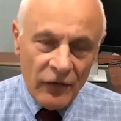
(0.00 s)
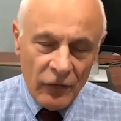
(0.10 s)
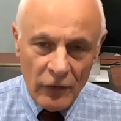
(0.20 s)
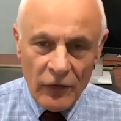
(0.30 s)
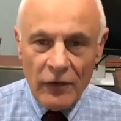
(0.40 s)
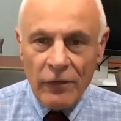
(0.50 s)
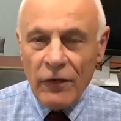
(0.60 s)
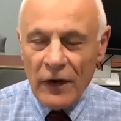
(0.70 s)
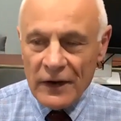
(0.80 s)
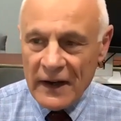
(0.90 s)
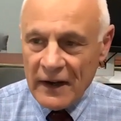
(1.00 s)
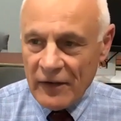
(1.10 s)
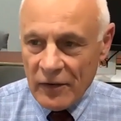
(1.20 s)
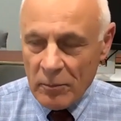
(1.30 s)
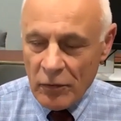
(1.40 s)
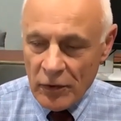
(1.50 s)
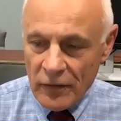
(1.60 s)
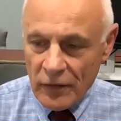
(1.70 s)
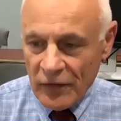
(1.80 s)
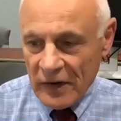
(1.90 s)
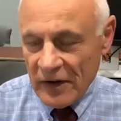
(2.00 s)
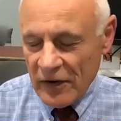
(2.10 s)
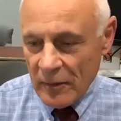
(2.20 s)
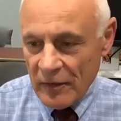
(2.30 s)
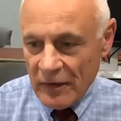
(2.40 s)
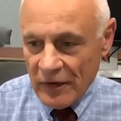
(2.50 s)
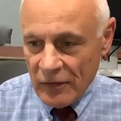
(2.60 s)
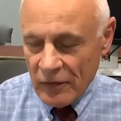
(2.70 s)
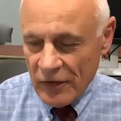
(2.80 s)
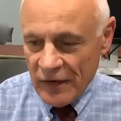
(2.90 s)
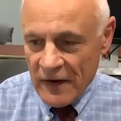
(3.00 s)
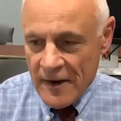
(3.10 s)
source of funding and support for scleroderma research.